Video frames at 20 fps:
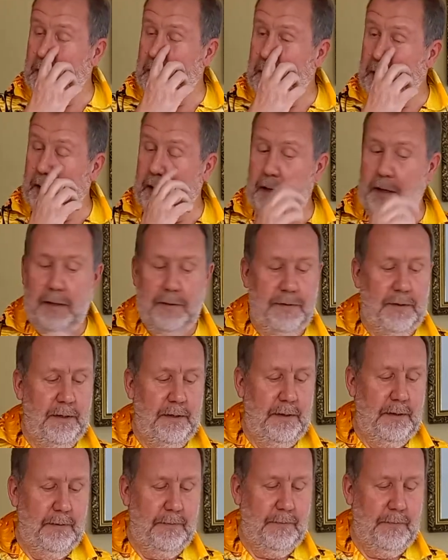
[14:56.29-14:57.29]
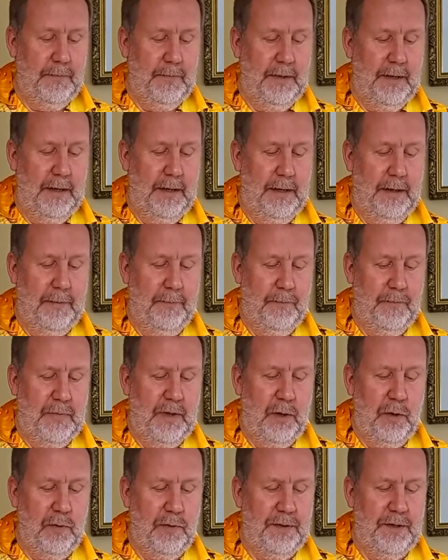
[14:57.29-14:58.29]
The
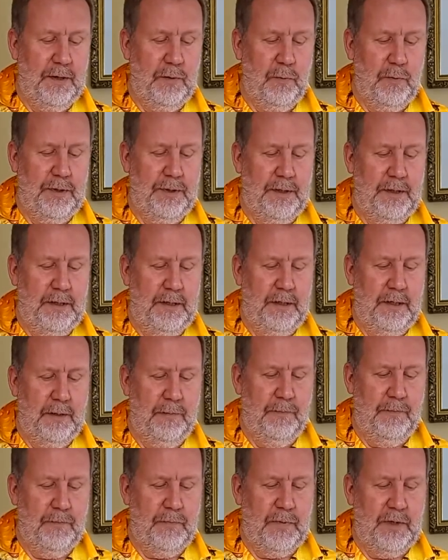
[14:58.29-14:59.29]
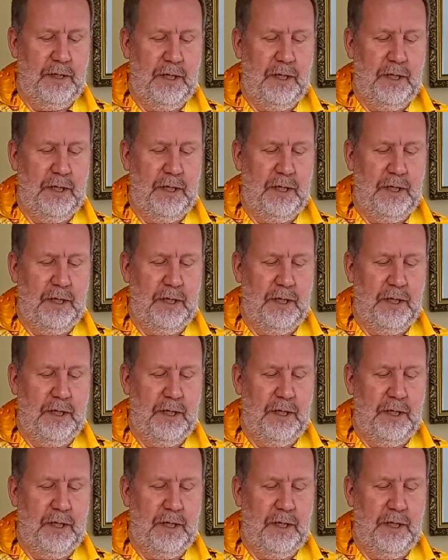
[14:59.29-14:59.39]
whole thing with the